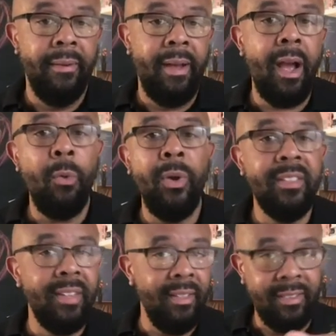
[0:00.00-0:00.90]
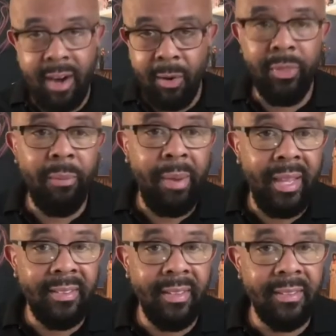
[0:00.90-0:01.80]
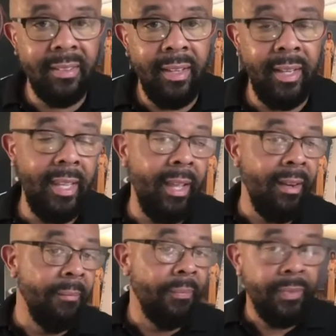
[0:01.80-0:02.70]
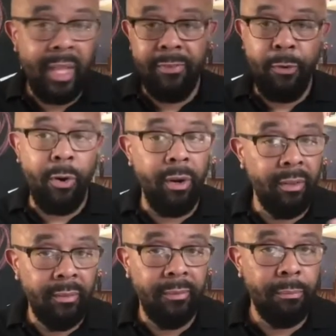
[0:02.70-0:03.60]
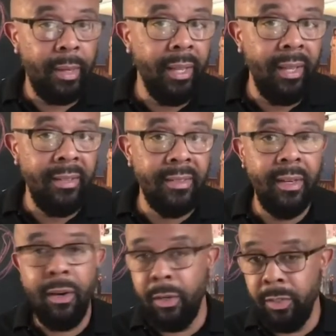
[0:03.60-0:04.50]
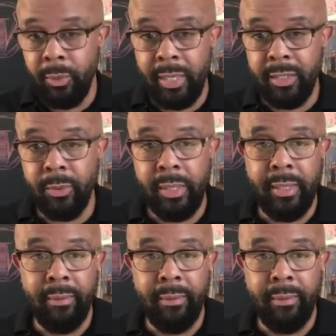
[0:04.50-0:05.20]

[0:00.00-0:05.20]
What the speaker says: I always say start with the basics. And again, that's 4 plugins on your way to 20.